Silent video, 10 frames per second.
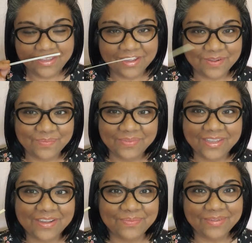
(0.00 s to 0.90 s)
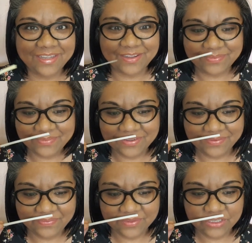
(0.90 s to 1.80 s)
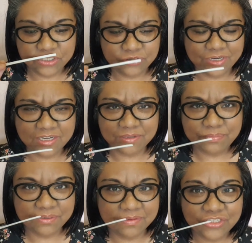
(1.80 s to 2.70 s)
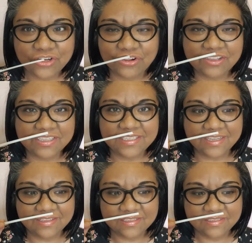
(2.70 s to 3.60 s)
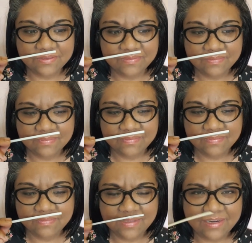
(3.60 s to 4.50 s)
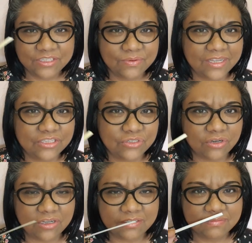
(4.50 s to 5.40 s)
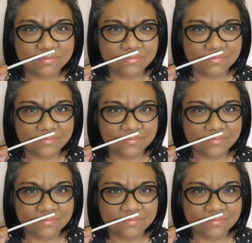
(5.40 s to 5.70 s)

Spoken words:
Yum, yum, yum. Straight up chocolate scent. And it's quite strong